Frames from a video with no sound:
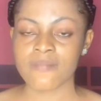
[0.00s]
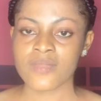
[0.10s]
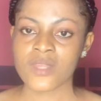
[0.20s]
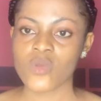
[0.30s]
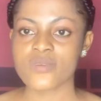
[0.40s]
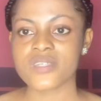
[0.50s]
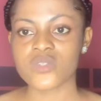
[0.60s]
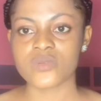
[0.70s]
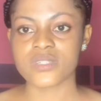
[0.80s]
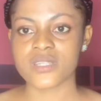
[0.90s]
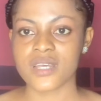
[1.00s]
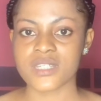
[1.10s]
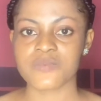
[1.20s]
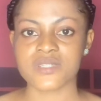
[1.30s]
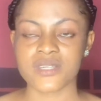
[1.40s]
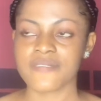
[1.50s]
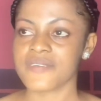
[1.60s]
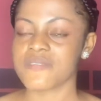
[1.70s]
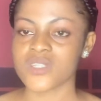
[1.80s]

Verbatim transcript: use it with SPF 50